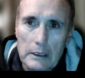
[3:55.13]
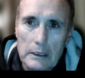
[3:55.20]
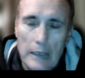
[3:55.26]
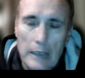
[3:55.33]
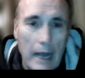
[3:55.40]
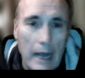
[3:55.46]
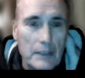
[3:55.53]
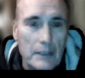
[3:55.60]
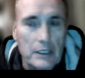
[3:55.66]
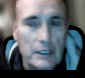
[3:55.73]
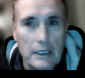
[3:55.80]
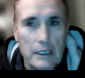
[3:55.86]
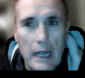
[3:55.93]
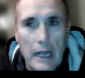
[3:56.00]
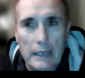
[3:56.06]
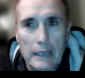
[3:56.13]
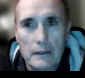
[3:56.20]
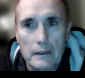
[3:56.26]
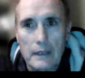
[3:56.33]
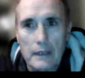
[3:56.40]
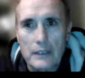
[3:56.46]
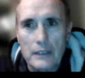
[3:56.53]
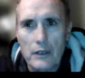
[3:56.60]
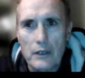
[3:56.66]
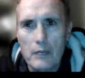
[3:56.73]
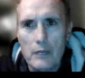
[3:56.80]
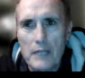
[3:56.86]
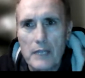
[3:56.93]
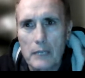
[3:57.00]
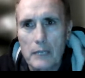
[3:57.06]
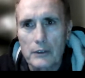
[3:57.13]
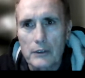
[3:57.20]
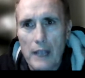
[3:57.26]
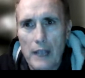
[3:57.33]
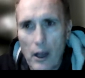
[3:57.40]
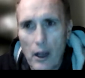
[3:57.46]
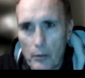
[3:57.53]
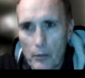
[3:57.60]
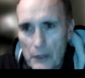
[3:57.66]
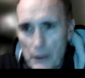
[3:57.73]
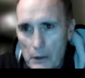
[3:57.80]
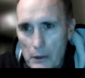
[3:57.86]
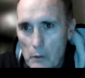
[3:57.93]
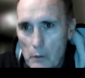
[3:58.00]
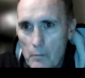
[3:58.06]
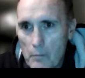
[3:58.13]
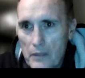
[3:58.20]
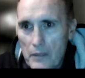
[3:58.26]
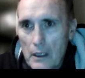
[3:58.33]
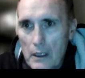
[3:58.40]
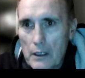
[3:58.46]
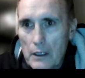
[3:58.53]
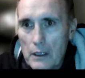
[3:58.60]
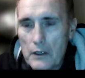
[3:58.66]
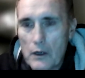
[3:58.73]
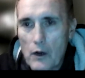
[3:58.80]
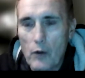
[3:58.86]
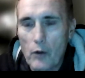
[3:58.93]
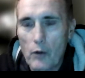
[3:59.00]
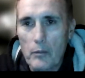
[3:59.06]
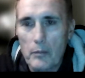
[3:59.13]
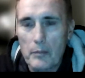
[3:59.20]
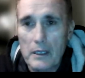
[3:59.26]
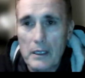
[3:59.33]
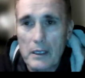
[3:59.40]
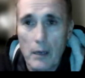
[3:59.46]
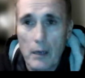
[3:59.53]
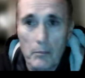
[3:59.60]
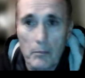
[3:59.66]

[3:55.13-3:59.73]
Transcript: guys tonight that's going to be able to help you, become